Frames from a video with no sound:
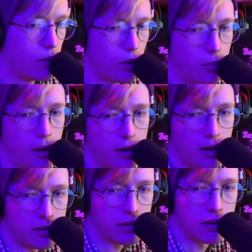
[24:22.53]
for the
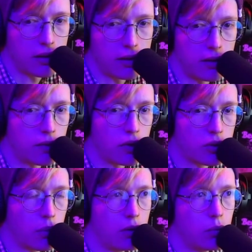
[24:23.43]
podcast, and I think the
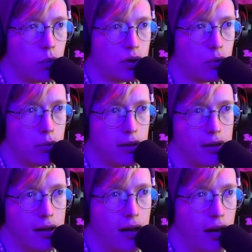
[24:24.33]
first one, which would
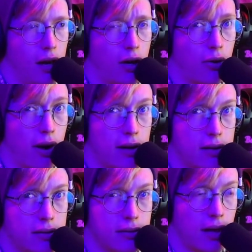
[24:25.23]
be a
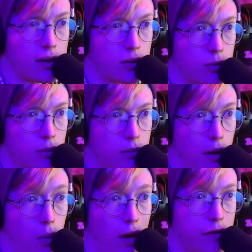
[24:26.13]
great guest, would be my
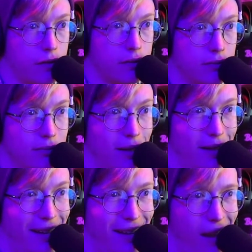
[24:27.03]
wife.
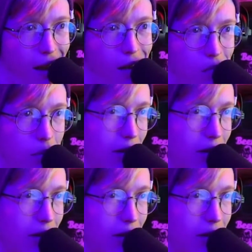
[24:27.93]
Maybe